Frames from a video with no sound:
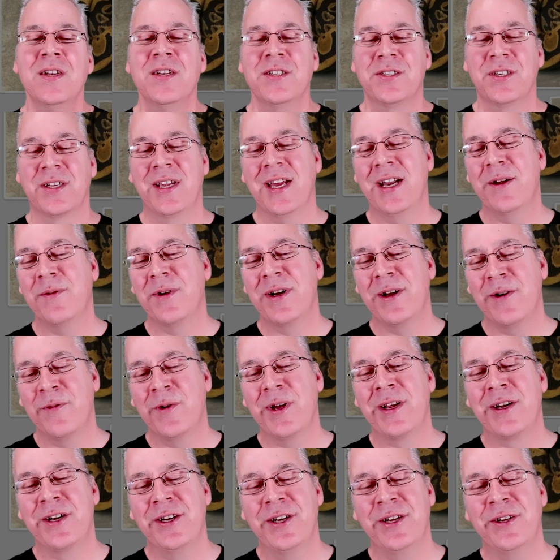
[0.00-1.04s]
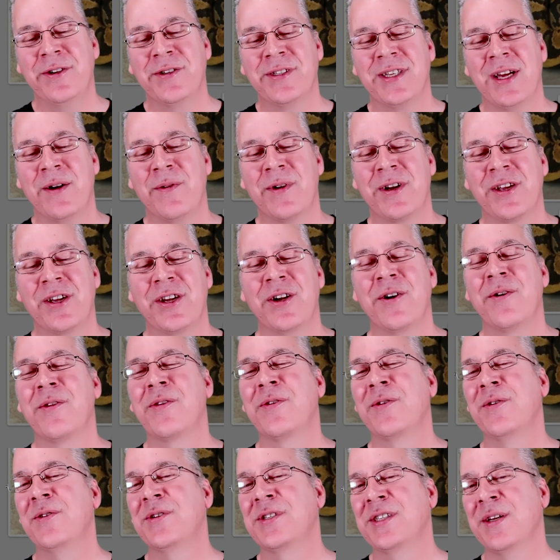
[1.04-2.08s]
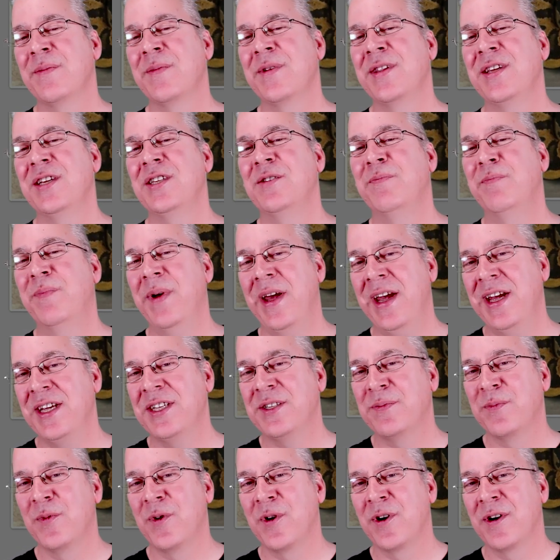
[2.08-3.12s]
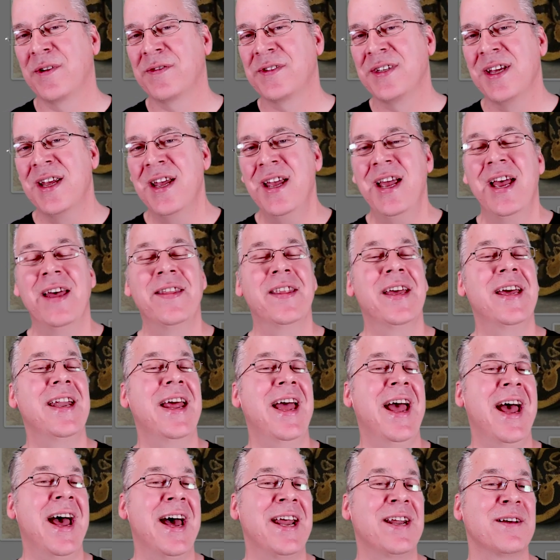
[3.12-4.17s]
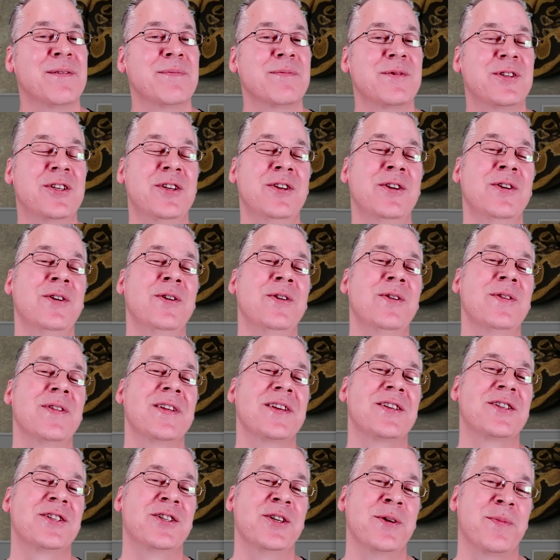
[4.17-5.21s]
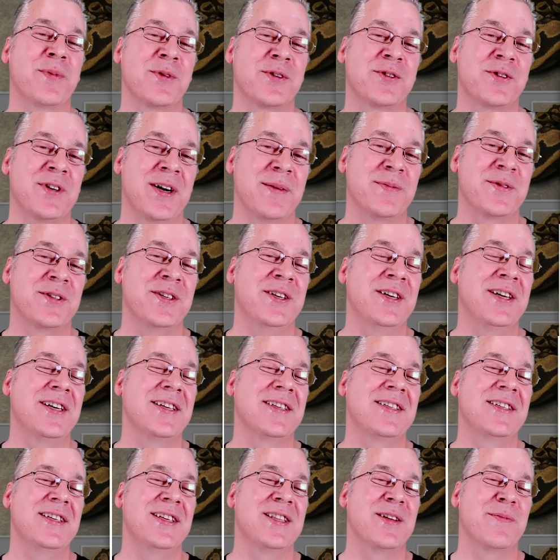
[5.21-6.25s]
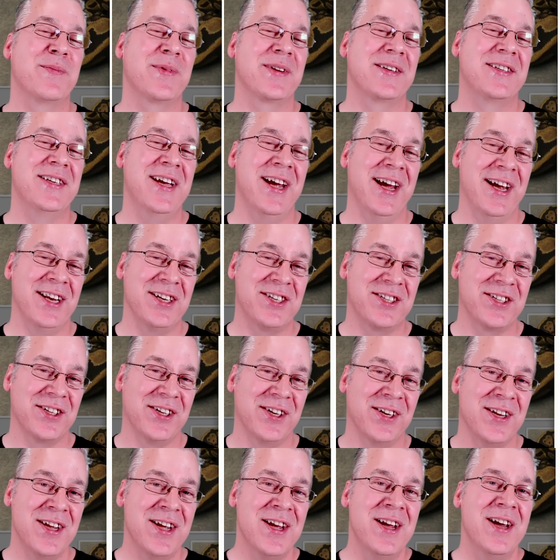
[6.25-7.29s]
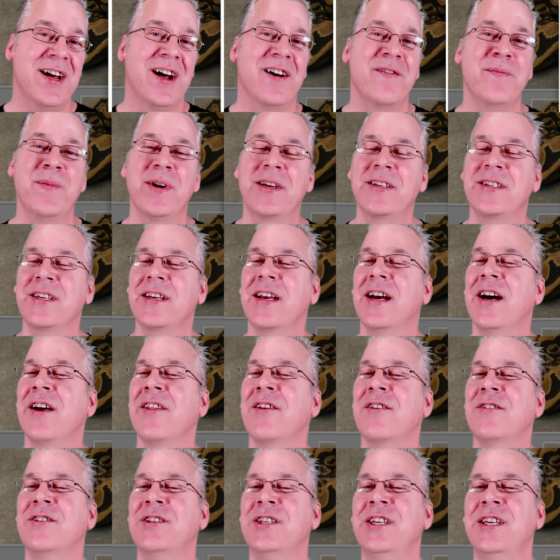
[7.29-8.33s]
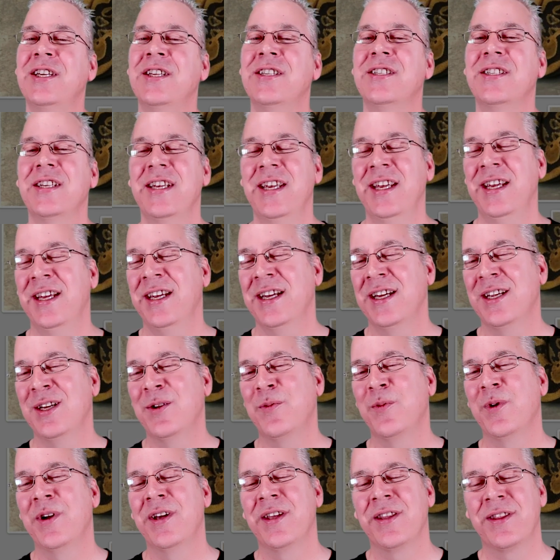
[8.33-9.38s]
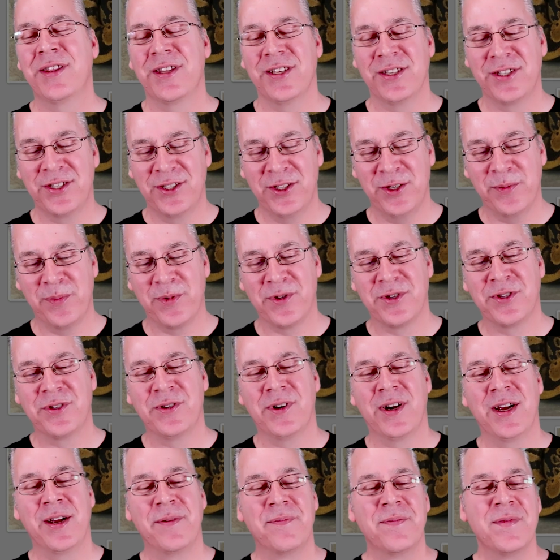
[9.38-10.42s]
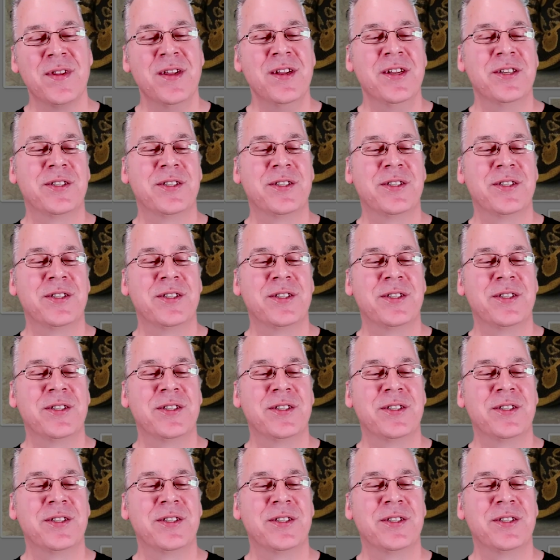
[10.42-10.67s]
So kind of what I want to do is I want to go through some of these base morphs and then add them to the Super Stripe so you can see the potential of mixing other genes in with the Super Stripe.